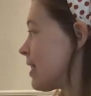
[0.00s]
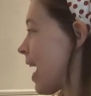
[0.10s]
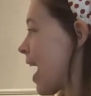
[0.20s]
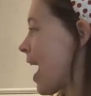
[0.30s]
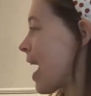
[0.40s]

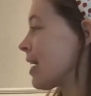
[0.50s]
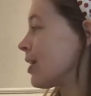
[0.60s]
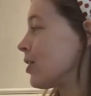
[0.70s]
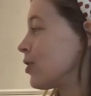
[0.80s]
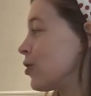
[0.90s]
day.
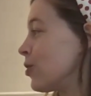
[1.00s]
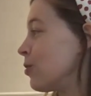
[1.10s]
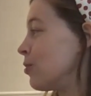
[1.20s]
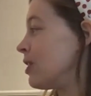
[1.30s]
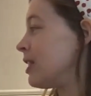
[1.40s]

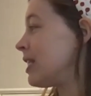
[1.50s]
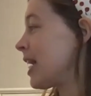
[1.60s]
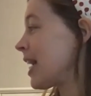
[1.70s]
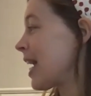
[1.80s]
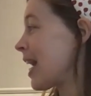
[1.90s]
You
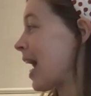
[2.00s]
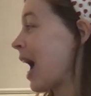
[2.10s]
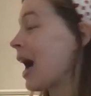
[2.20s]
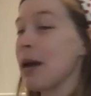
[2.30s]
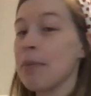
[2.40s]
did it.
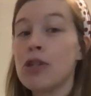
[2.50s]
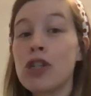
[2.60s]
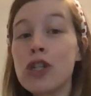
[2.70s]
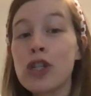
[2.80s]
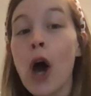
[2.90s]
I am
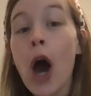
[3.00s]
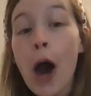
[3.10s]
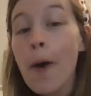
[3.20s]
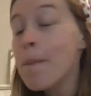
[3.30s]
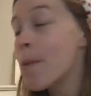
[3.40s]

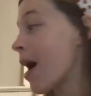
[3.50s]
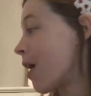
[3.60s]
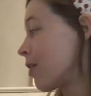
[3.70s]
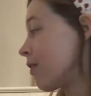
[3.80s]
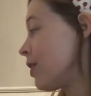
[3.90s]
so
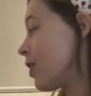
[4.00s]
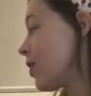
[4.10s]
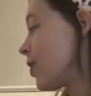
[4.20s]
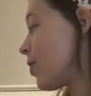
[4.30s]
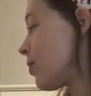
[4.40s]
proud of
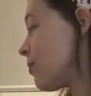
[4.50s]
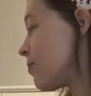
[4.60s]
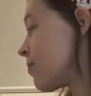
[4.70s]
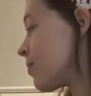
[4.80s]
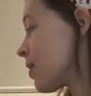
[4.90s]
you.
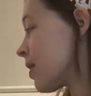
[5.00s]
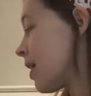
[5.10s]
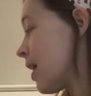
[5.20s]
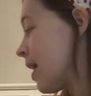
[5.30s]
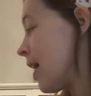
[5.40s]

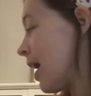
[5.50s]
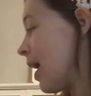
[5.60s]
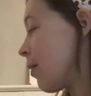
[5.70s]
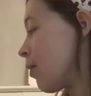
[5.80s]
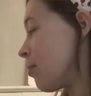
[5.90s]

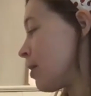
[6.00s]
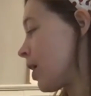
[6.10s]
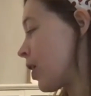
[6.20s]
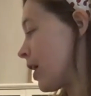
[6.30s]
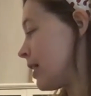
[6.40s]
It will be
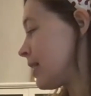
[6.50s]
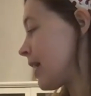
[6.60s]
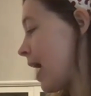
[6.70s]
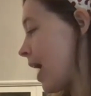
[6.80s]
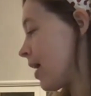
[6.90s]
a great
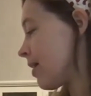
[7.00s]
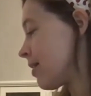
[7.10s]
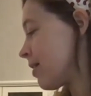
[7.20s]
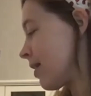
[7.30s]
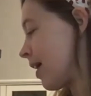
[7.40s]
day.
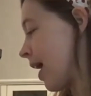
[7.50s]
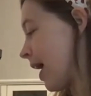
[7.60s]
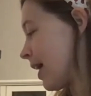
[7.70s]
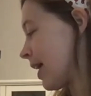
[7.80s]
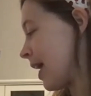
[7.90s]

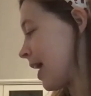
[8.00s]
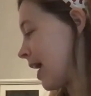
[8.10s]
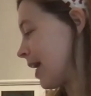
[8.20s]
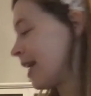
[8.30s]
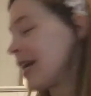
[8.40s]
I
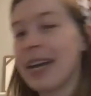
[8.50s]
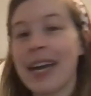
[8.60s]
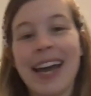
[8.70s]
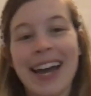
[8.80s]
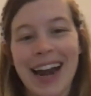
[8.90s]
can
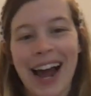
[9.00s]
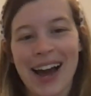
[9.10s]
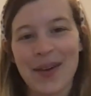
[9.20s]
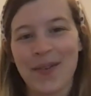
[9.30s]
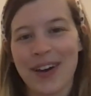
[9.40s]
and
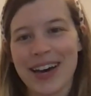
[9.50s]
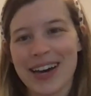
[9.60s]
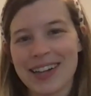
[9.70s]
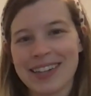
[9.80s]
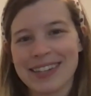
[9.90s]
I
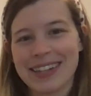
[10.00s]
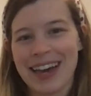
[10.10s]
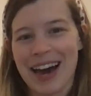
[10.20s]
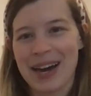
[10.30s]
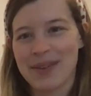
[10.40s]
will.
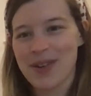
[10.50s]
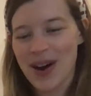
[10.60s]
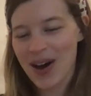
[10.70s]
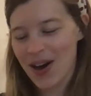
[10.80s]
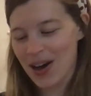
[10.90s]
Got them
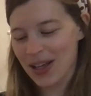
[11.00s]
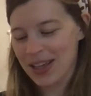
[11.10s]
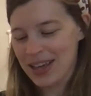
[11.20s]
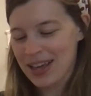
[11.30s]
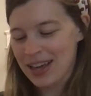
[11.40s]
all.
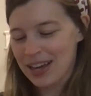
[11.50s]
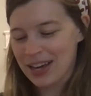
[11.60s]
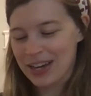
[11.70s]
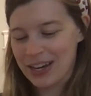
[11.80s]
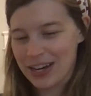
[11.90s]

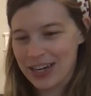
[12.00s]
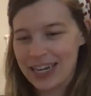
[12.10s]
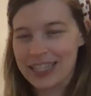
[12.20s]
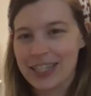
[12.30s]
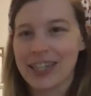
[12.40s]

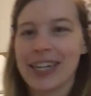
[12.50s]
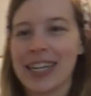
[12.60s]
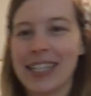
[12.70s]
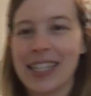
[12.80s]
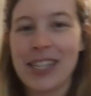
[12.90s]
Goodness,
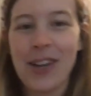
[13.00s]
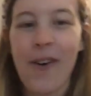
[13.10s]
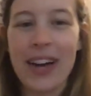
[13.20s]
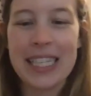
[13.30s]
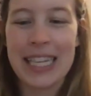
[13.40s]
it's
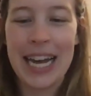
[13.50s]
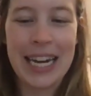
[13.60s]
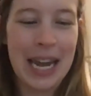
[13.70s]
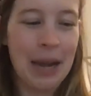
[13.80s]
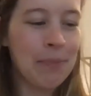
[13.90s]
so
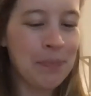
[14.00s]
exciting.